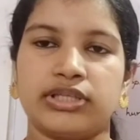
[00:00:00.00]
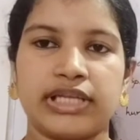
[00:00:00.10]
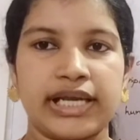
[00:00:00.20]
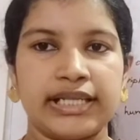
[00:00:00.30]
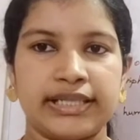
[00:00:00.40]

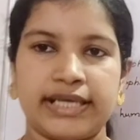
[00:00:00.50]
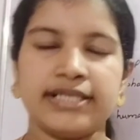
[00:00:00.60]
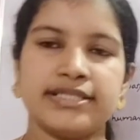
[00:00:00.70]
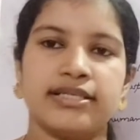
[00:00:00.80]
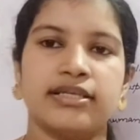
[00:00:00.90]
three
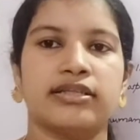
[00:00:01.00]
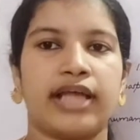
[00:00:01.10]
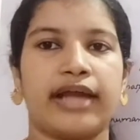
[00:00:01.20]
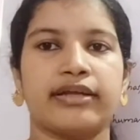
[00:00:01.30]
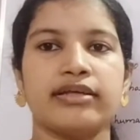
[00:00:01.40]
things,
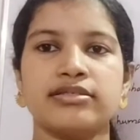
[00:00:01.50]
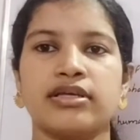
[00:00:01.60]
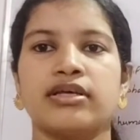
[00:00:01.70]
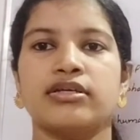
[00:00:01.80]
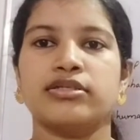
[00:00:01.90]
that is
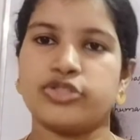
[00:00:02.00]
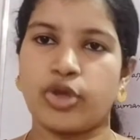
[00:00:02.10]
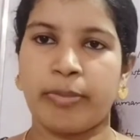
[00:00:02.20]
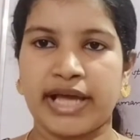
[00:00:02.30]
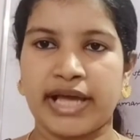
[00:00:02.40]

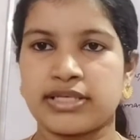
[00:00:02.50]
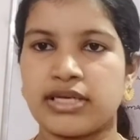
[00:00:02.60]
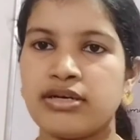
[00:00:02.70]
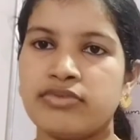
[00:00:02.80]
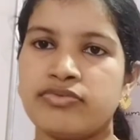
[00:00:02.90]
stomata,